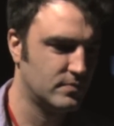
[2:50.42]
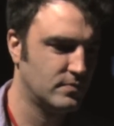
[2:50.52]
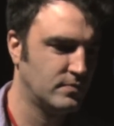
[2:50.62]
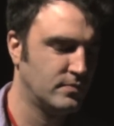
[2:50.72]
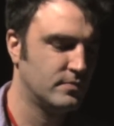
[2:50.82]

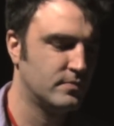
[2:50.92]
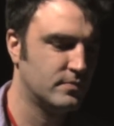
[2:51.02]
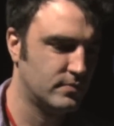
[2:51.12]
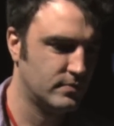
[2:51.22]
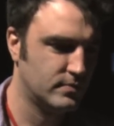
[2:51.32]

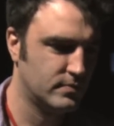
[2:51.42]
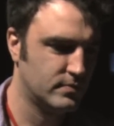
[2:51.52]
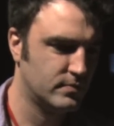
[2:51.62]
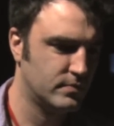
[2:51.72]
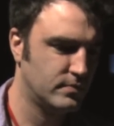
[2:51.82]

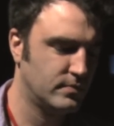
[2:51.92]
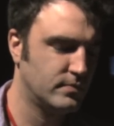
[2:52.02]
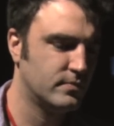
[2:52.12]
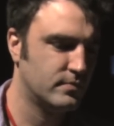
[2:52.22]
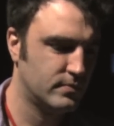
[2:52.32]

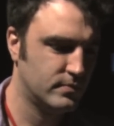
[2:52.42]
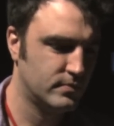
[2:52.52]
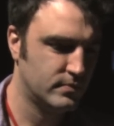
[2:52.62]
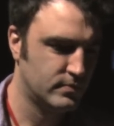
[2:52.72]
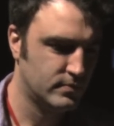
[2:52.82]

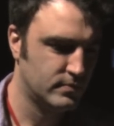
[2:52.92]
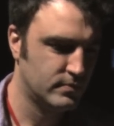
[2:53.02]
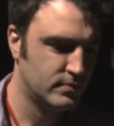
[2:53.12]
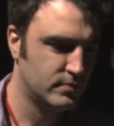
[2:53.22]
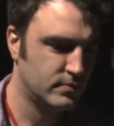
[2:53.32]

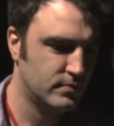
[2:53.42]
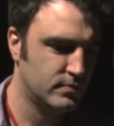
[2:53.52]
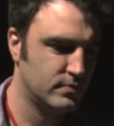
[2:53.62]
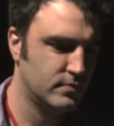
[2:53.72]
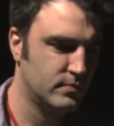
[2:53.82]

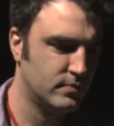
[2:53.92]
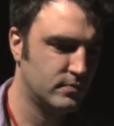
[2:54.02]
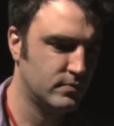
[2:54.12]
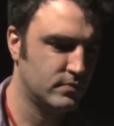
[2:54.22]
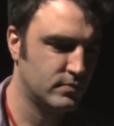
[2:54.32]

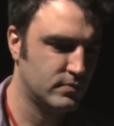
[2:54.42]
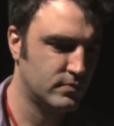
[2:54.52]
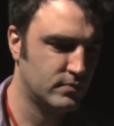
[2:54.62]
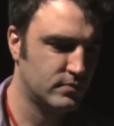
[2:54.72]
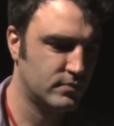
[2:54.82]

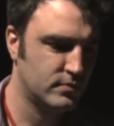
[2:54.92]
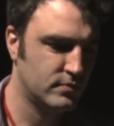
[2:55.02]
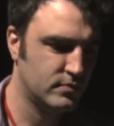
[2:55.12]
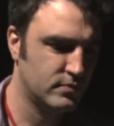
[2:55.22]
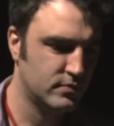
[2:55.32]

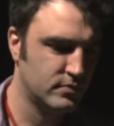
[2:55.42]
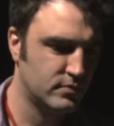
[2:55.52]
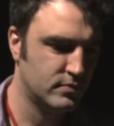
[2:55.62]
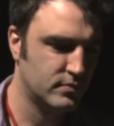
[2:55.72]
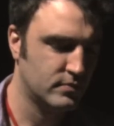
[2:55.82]

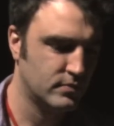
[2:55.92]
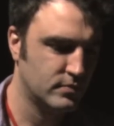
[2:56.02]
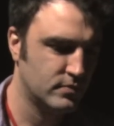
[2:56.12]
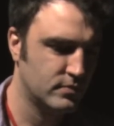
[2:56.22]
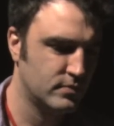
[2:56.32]
No words are spoken by the person on screen.